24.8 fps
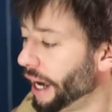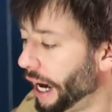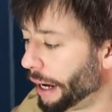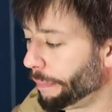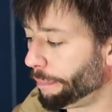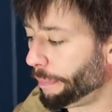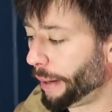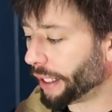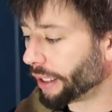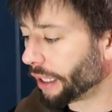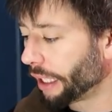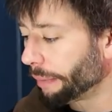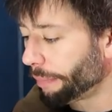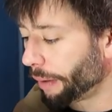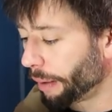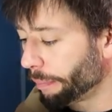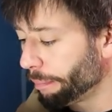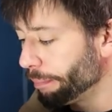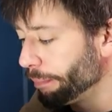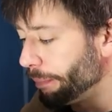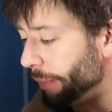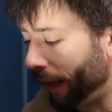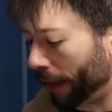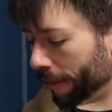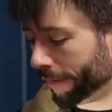I picked up a,
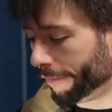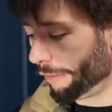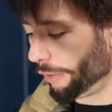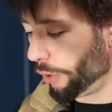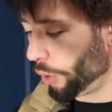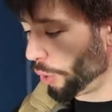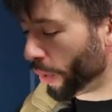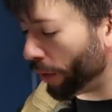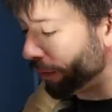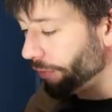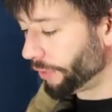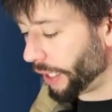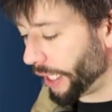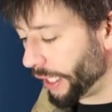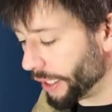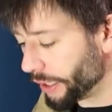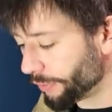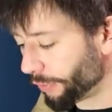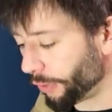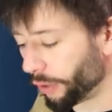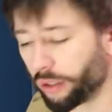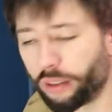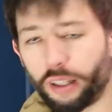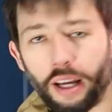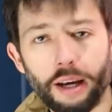a, few of these
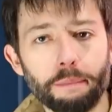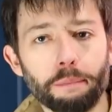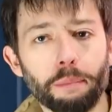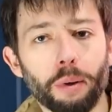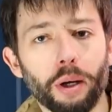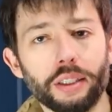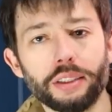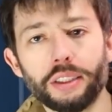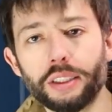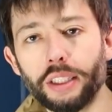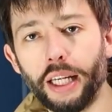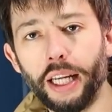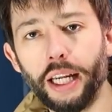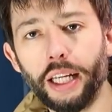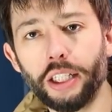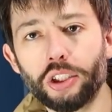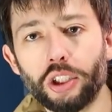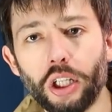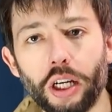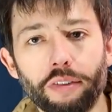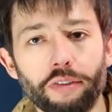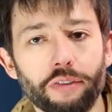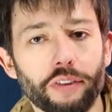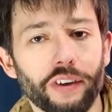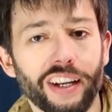for 10 bucks each
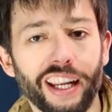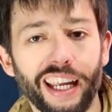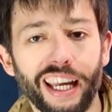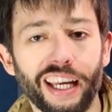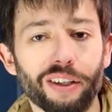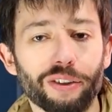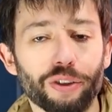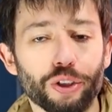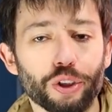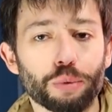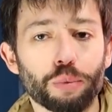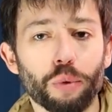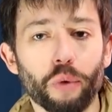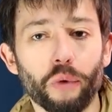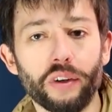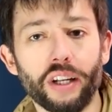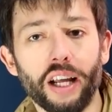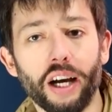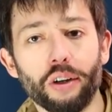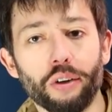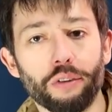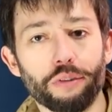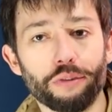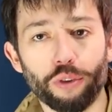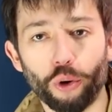off of a kid who's moving
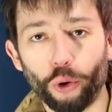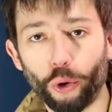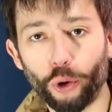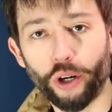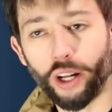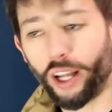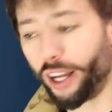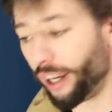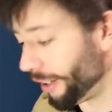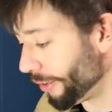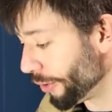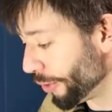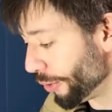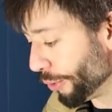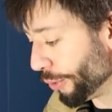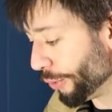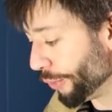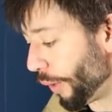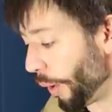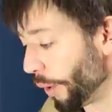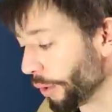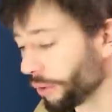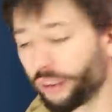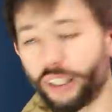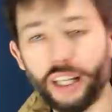down to Florida who
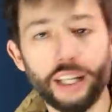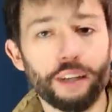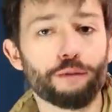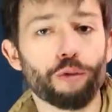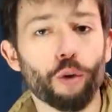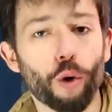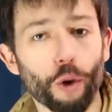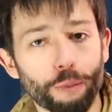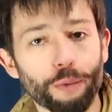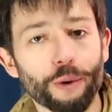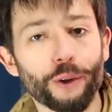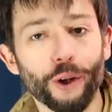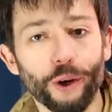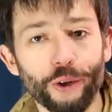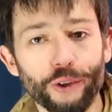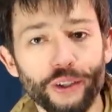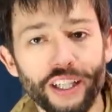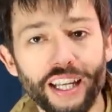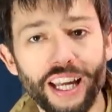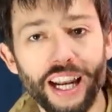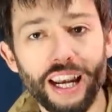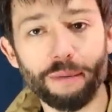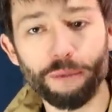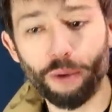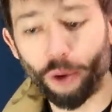won't need warm
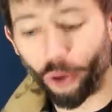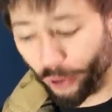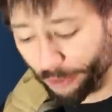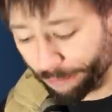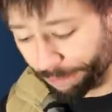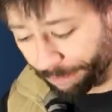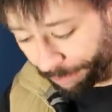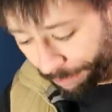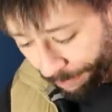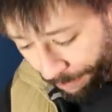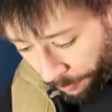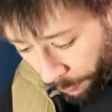clothing anymore.